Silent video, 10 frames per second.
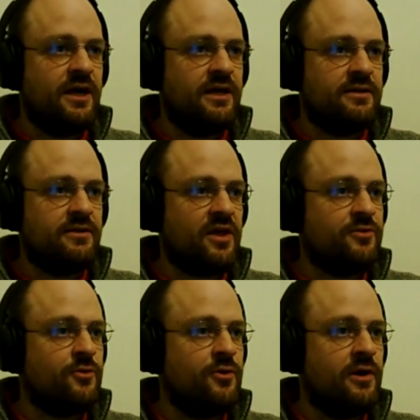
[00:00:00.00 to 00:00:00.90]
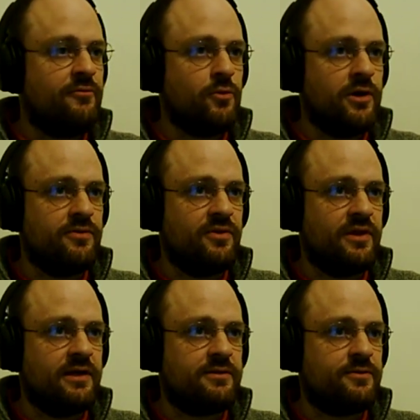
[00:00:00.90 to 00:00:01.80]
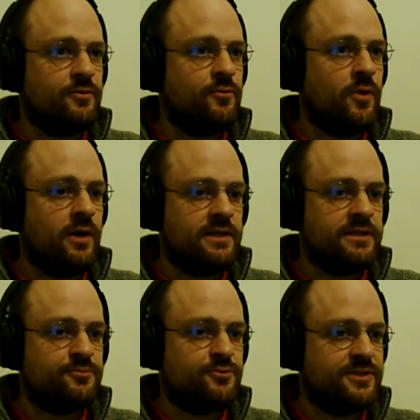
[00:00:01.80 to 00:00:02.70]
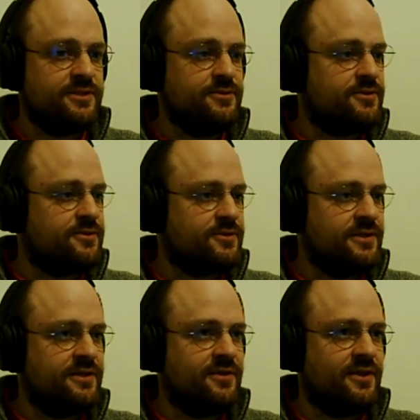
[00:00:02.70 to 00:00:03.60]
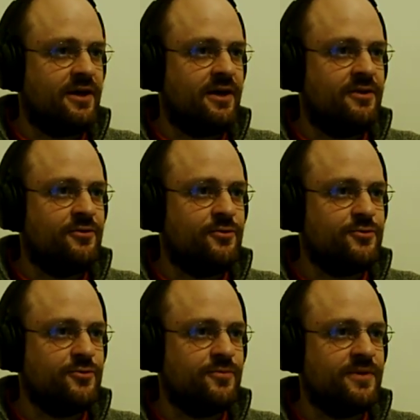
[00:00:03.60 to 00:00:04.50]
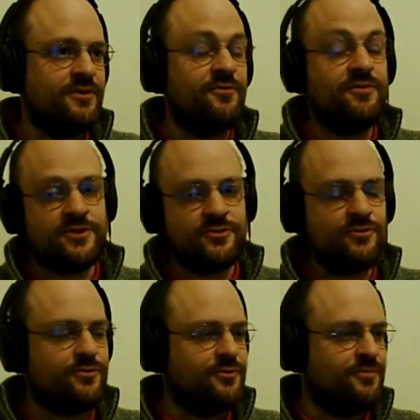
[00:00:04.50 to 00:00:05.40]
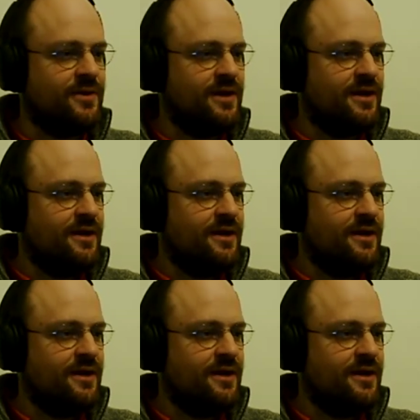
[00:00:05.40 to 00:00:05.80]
And thanks to everyone that was present in the room, in the virtual room.